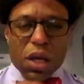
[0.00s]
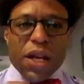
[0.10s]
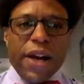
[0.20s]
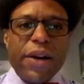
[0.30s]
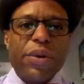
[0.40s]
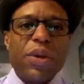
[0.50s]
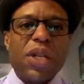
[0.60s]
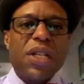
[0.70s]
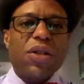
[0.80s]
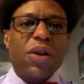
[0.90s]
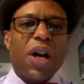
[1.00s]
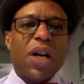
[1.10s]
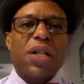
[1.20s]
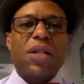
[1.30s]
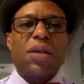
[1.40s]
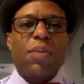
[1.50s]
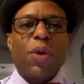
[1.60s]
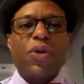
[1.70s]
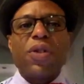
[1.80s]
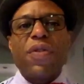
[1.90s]
Now, these are not,
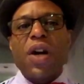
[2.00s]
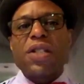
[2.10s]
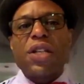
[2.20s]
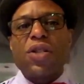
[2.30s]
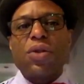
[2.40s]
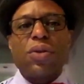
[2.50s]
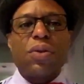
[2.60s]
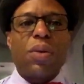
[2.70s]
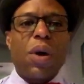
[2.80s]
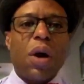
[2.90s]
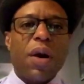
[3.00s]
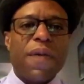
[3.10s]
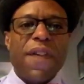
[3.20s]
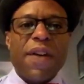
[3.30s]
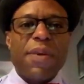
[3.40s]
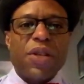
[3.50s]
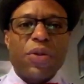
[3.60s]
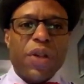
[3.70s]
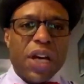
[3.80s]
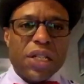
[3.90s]
most of the vlogs I do are 5 minutes
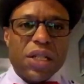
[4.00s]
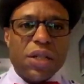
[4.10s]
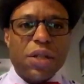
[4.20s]
or less.